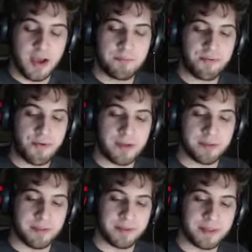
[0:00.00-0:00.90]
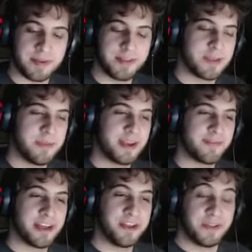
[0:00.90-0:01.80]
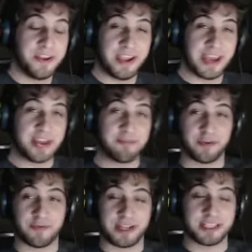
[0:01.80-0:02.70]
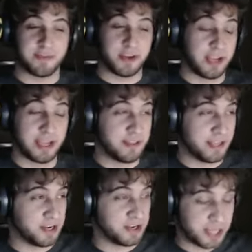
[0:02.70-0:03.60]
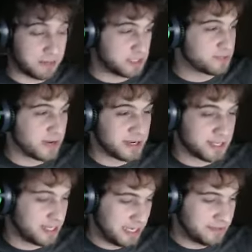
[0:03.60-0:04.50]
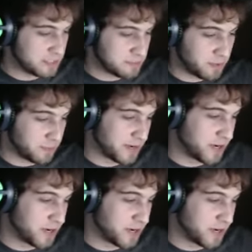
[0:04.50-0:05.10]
Probably, but I mean the comedic value that you get out of your friends, if you can get like your dumbest friend to eat this motherfucker.